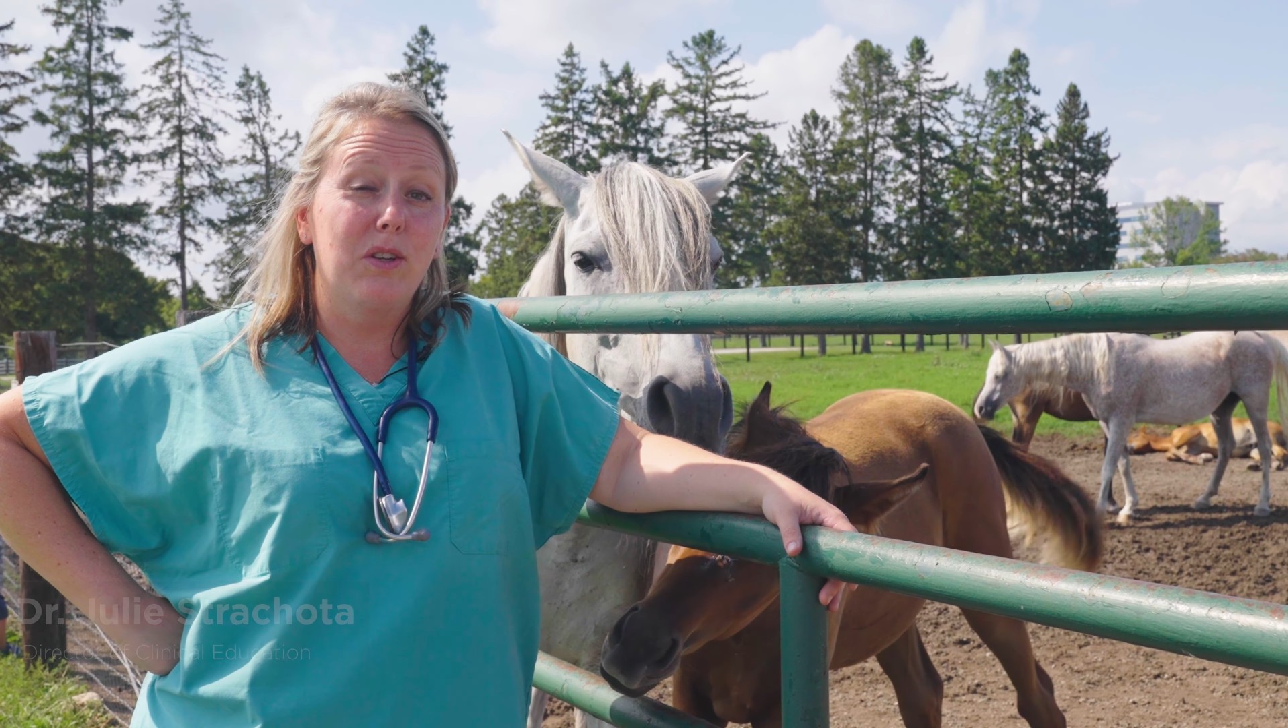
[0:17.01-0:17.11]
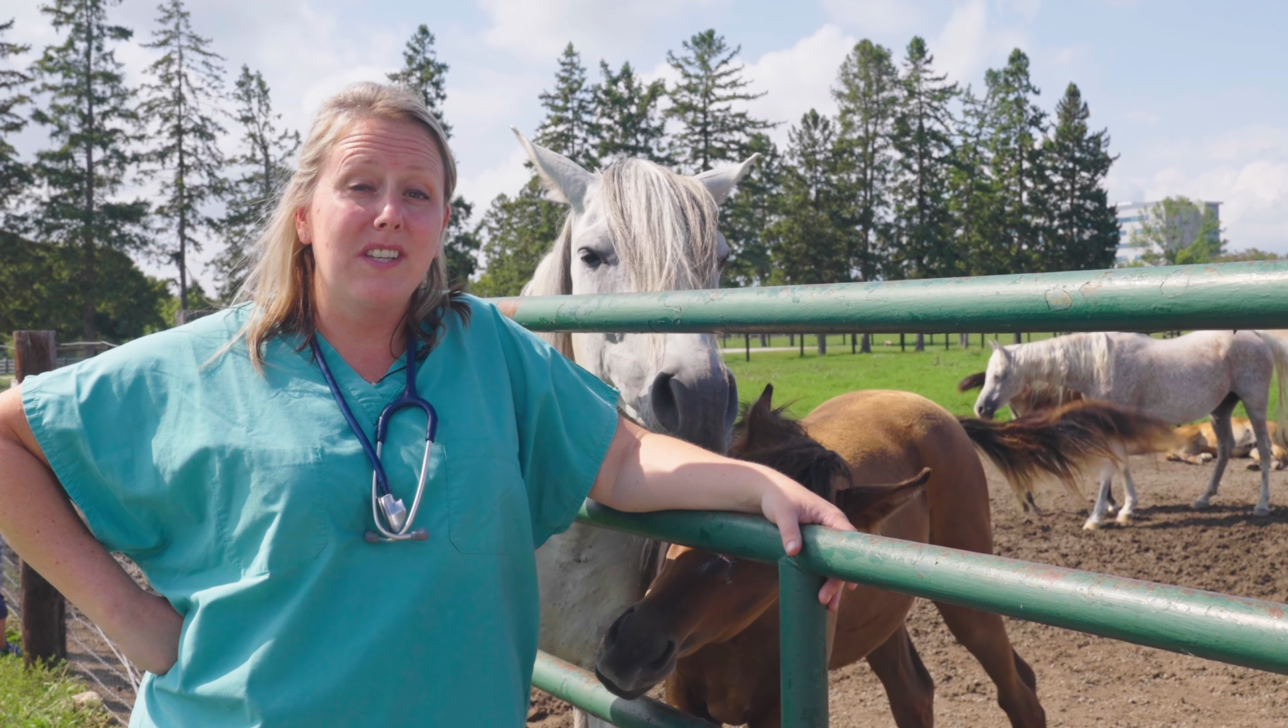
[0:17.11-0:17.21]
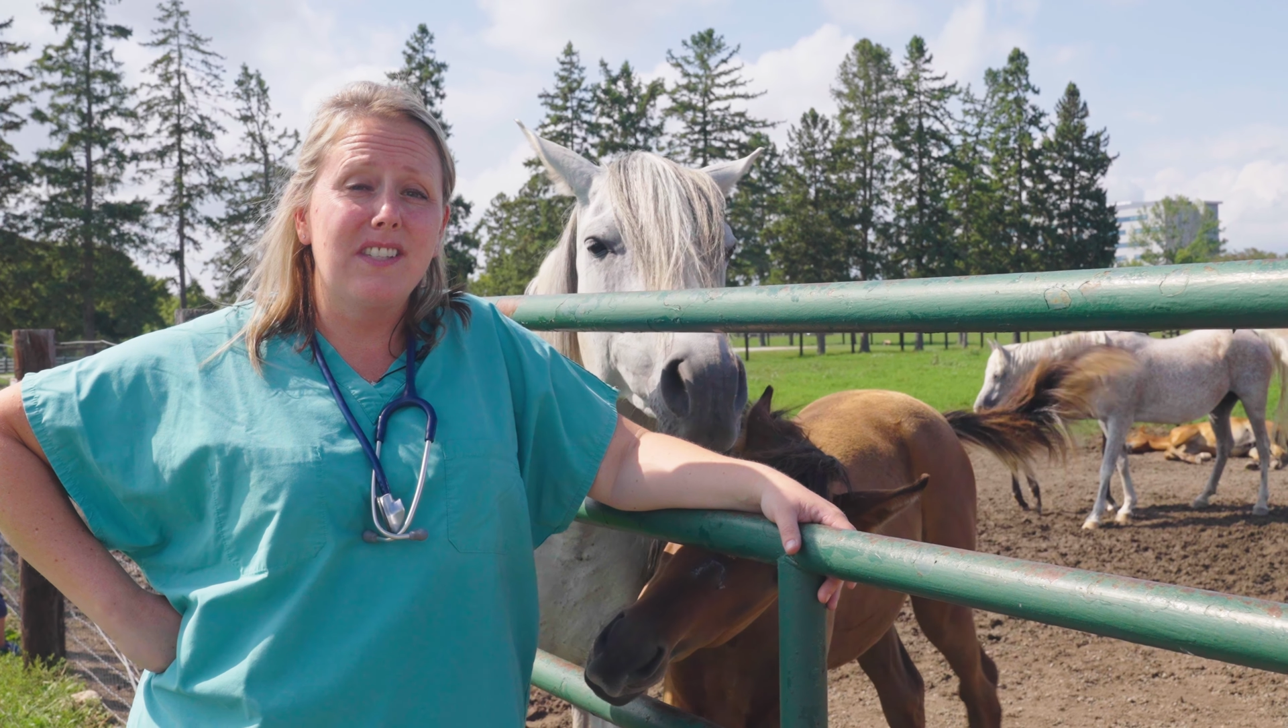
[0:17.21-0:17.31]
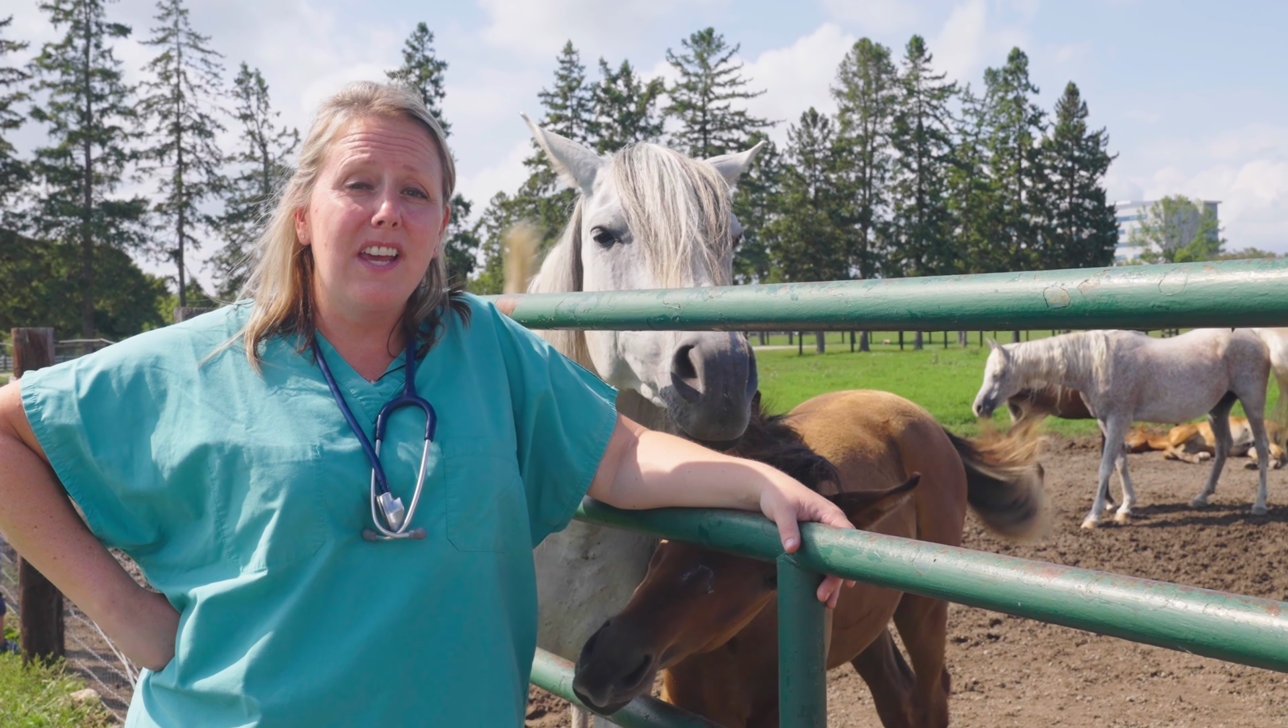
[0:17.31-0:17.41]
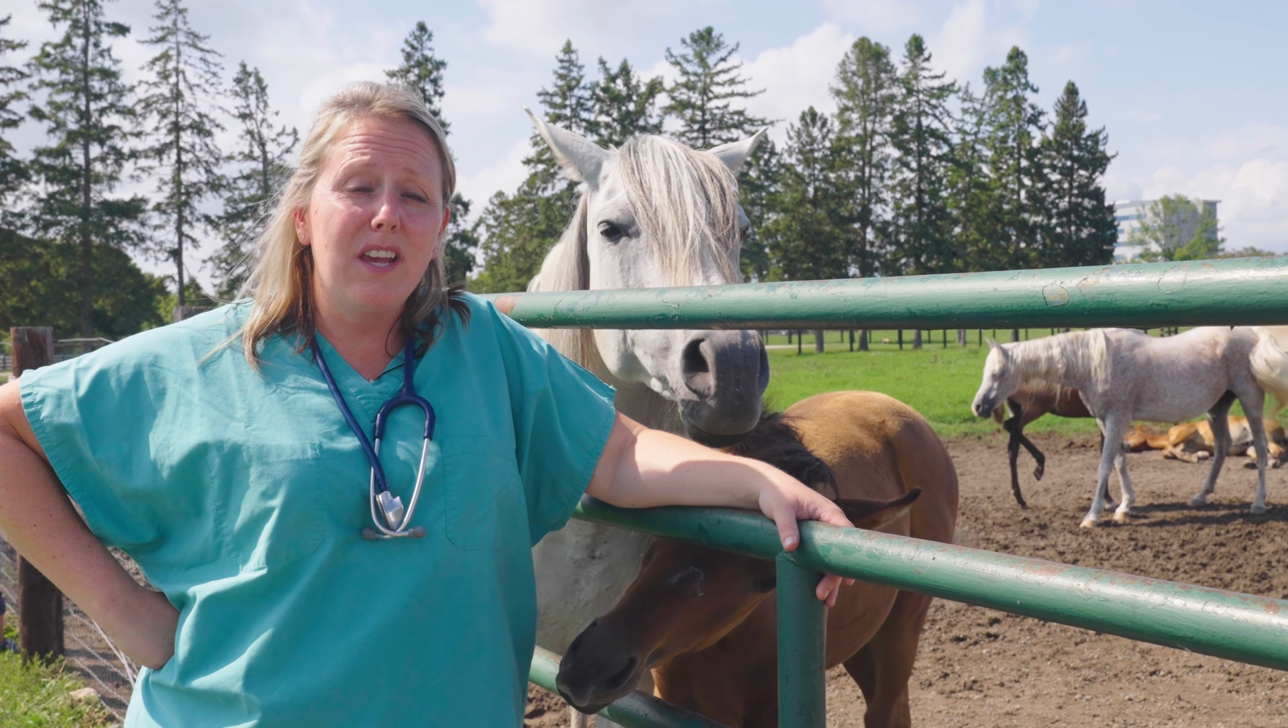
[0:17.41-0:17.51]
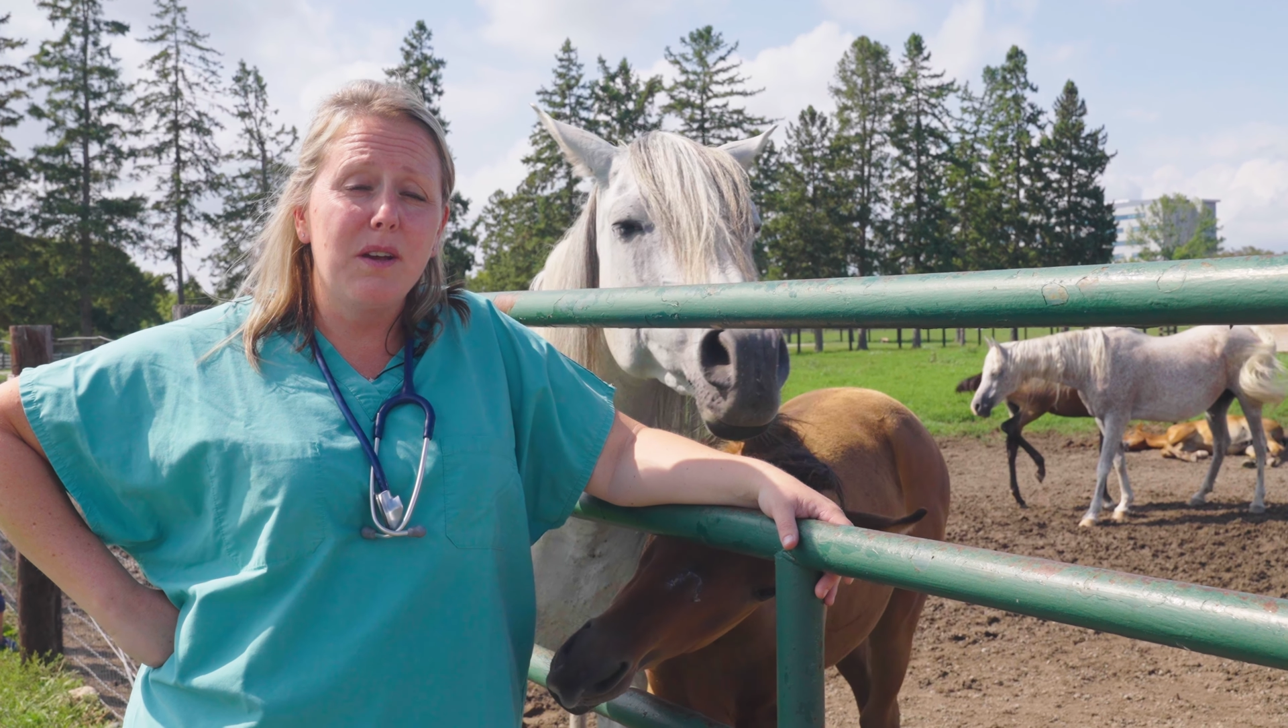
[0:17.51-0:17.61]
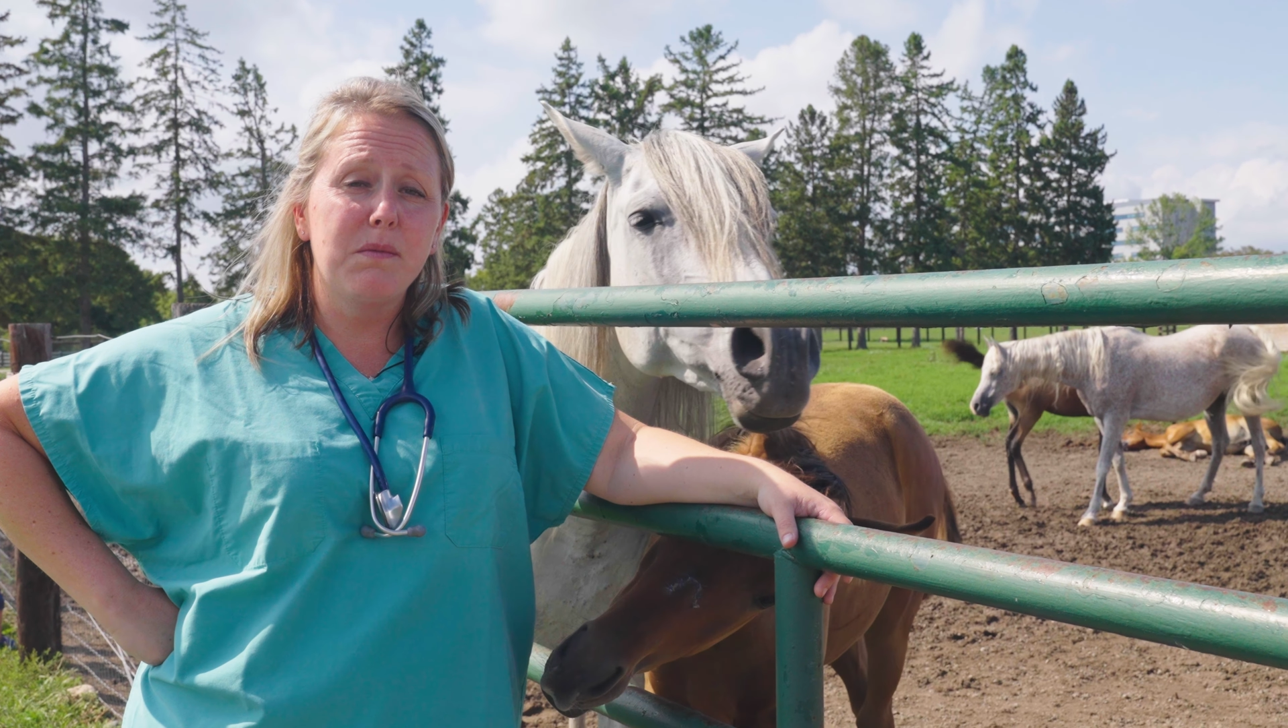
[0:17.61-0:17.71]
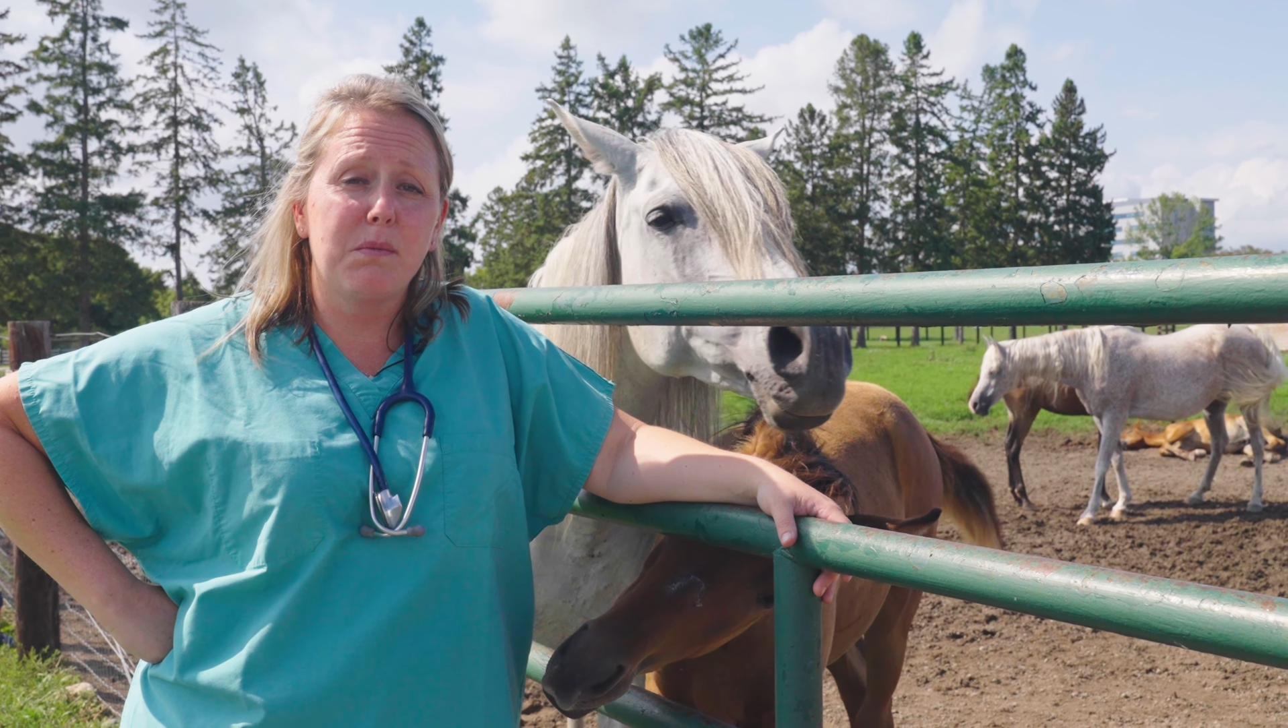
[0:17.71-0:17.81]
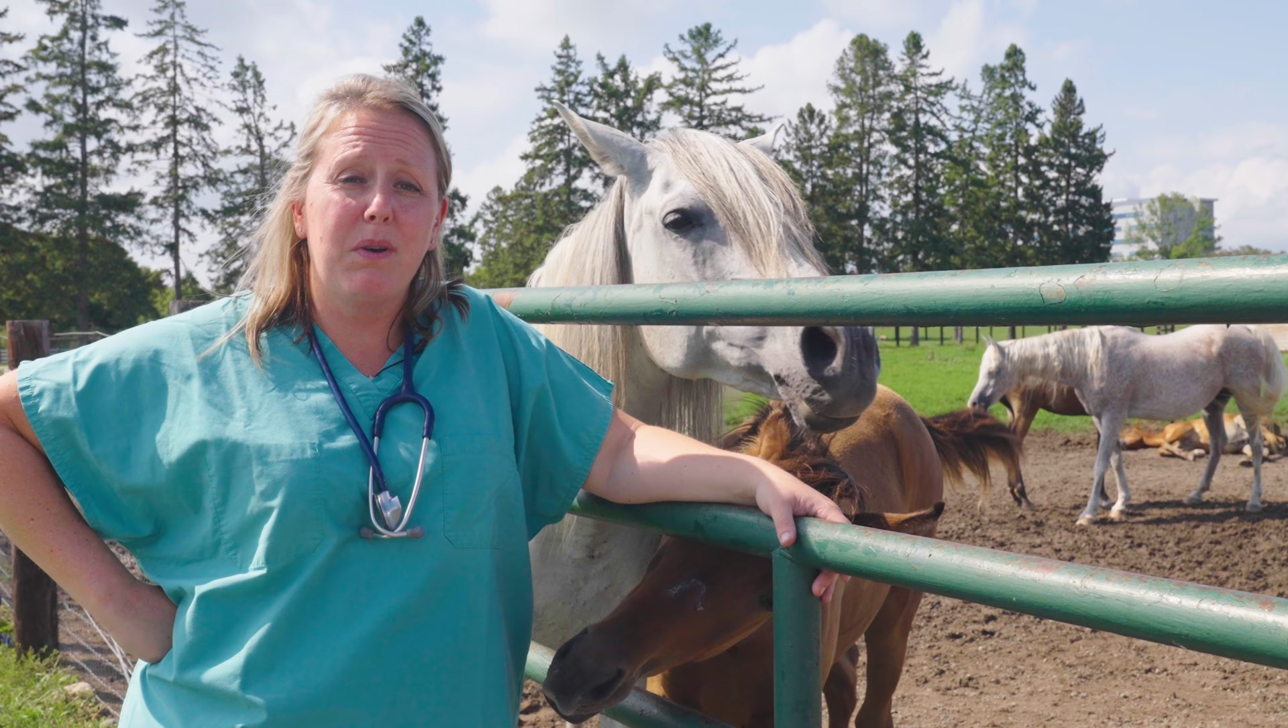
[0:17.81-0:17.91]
exams,